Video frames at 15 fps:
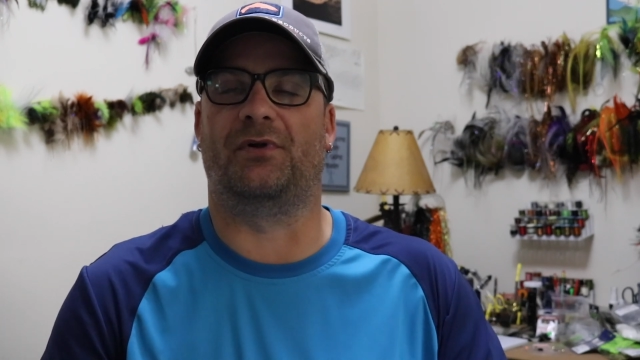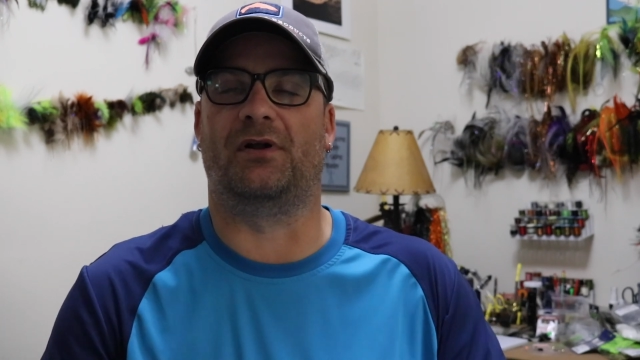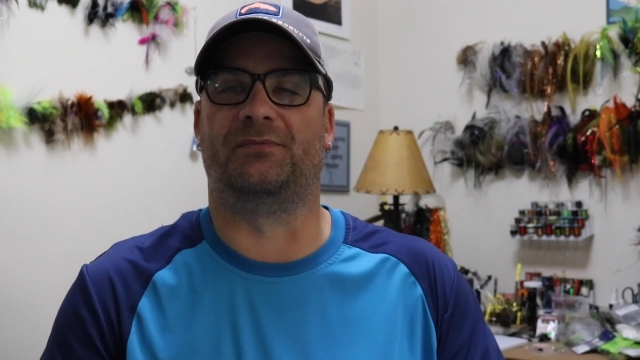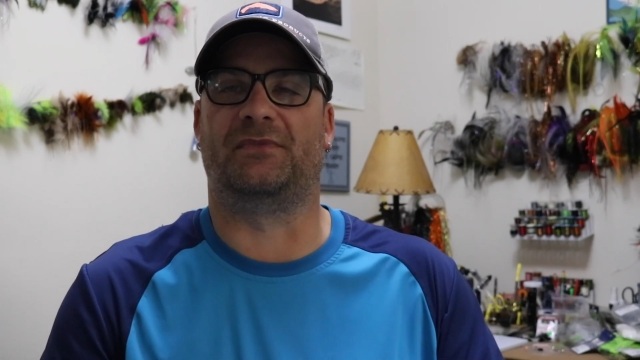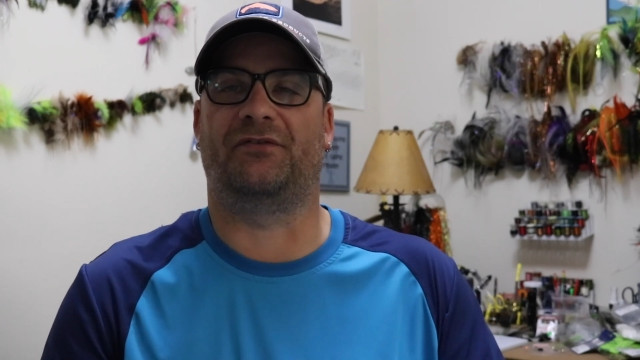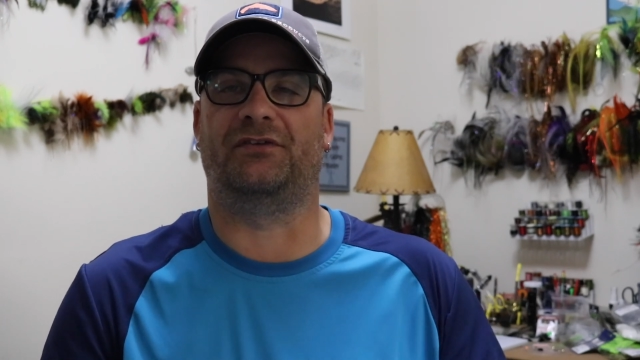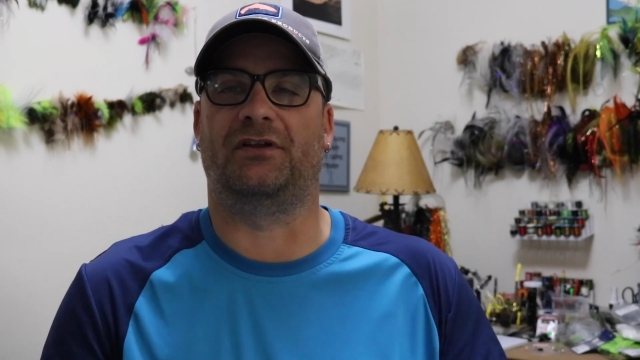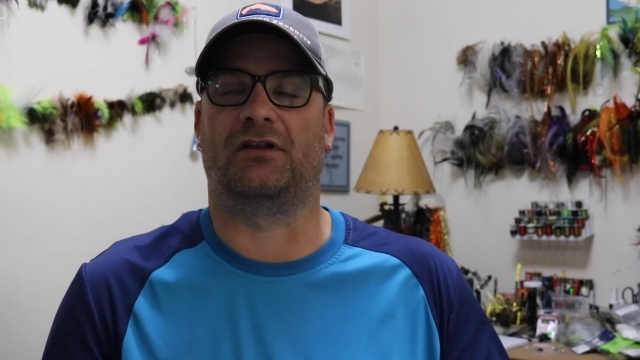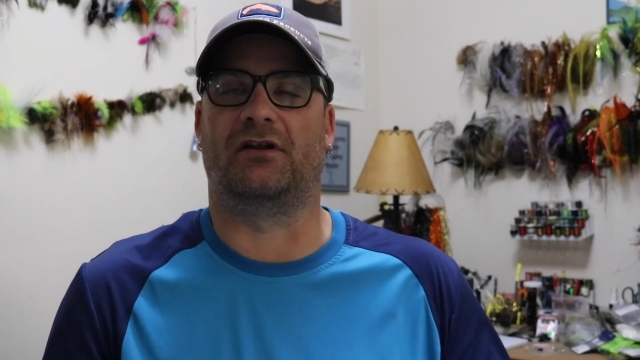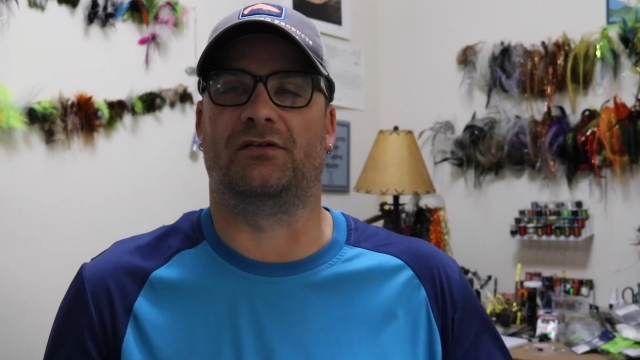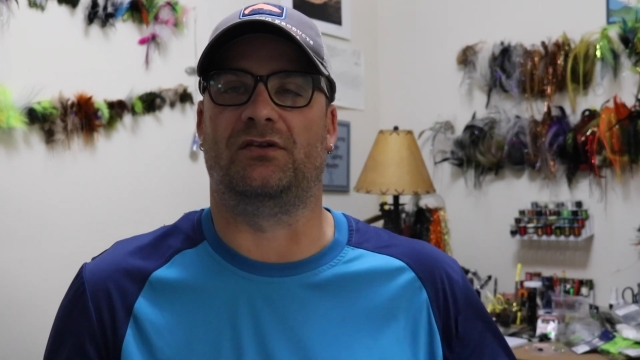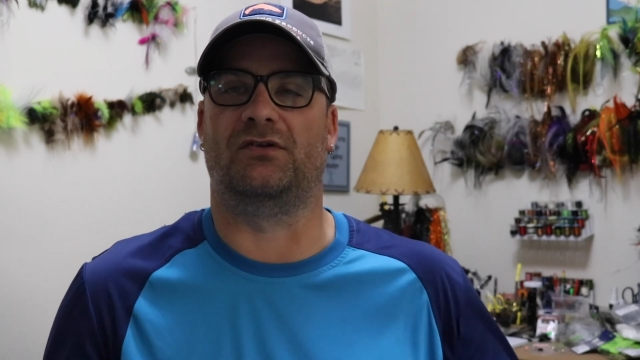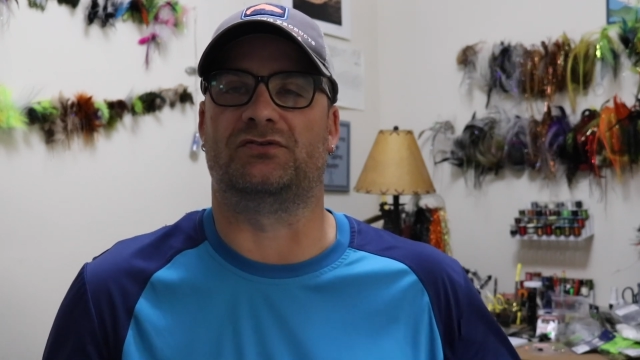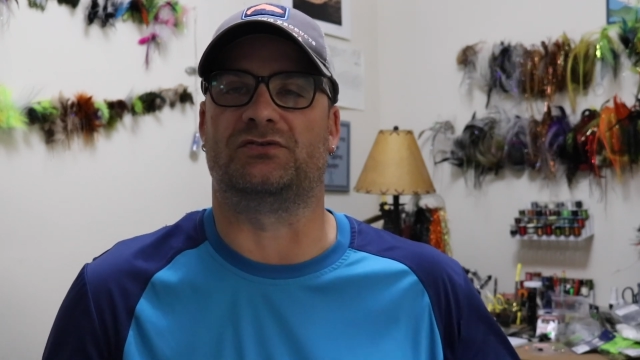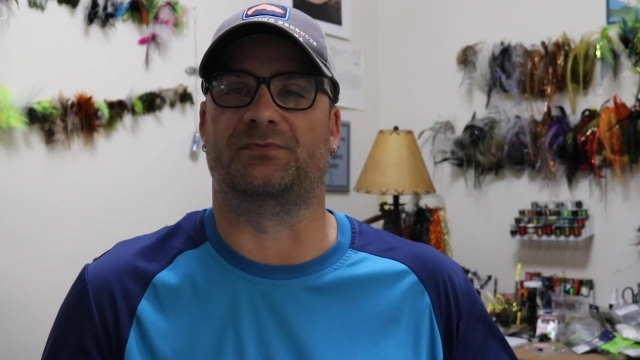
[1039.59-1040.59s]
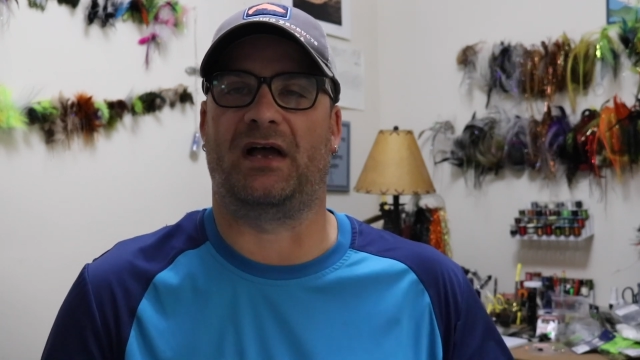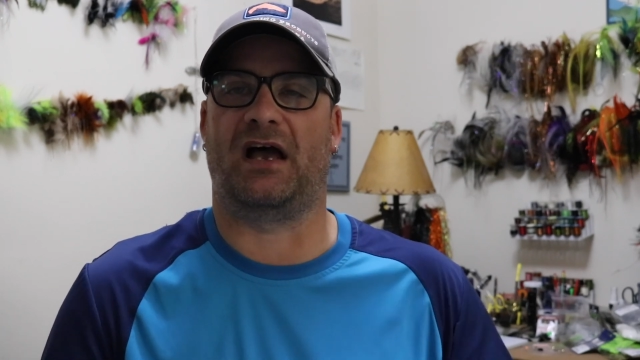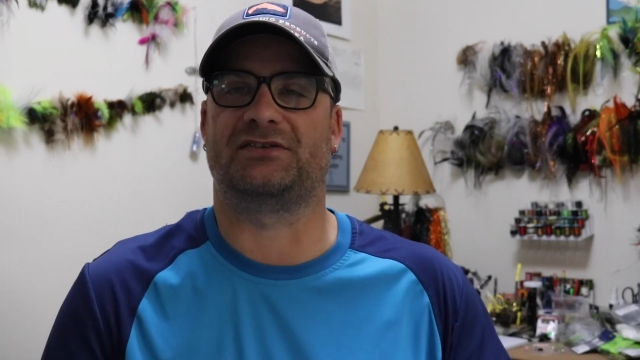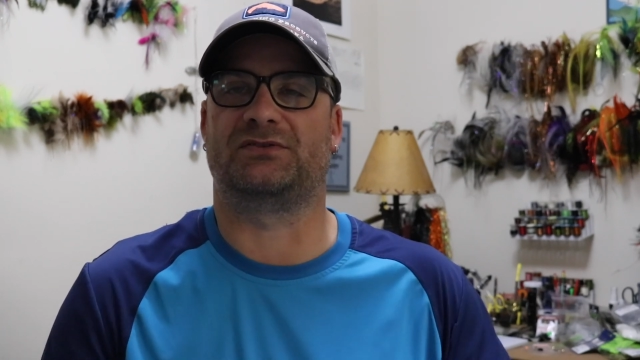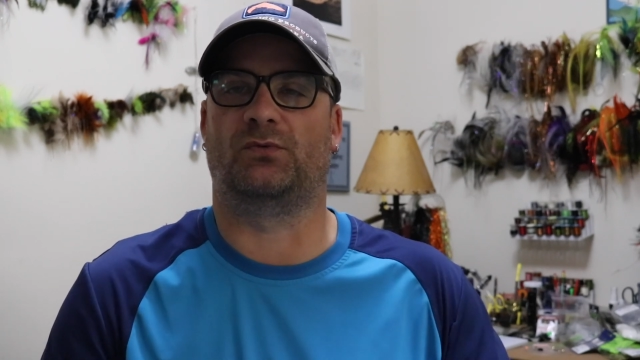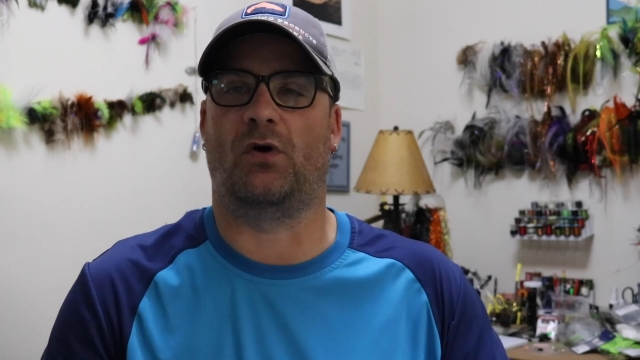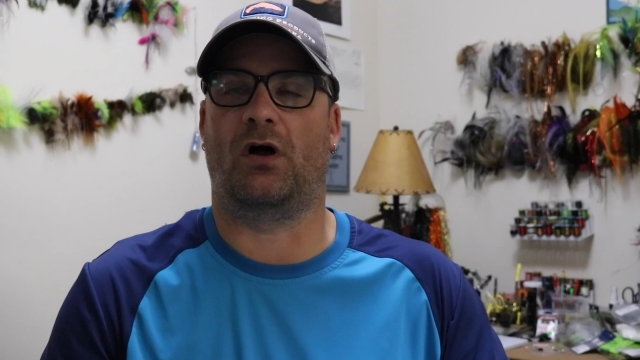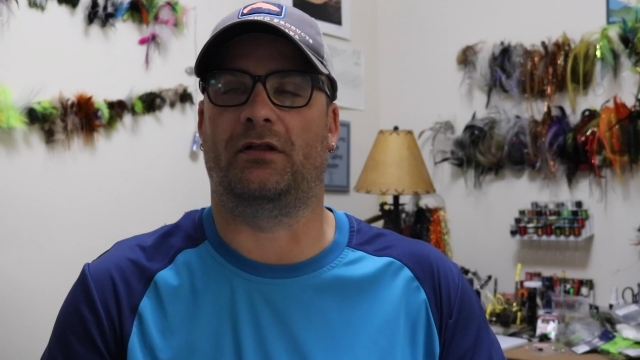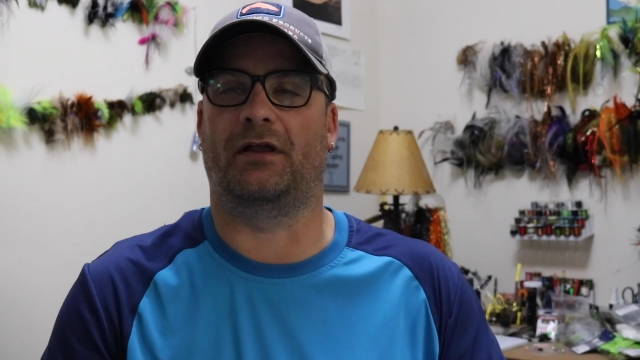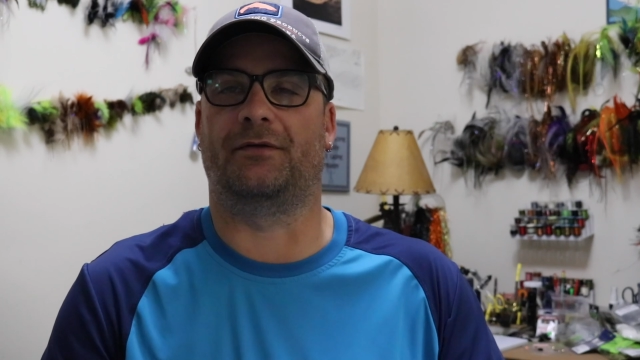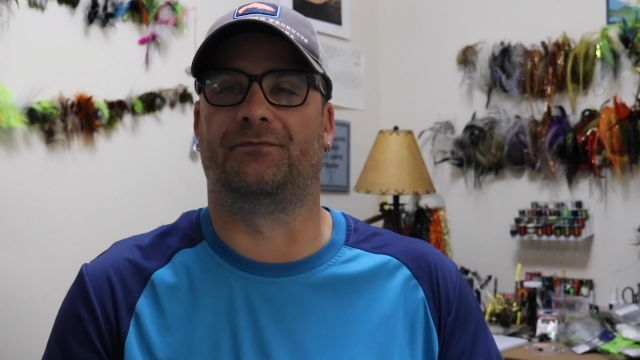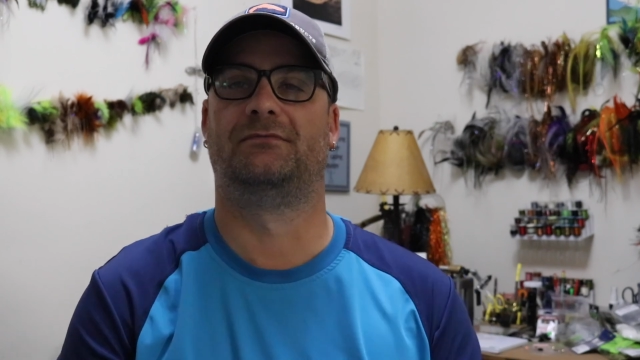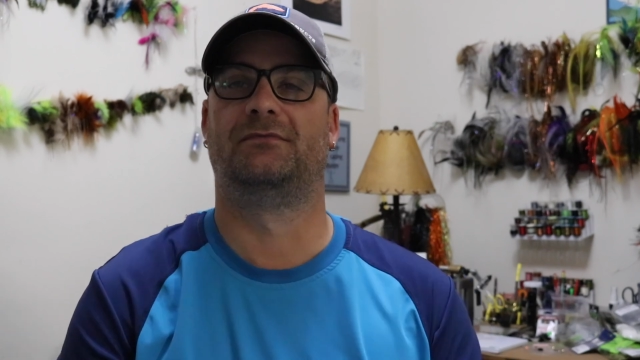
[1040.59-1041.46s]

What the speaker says: but I'm definitely gonna do some bass and walleye.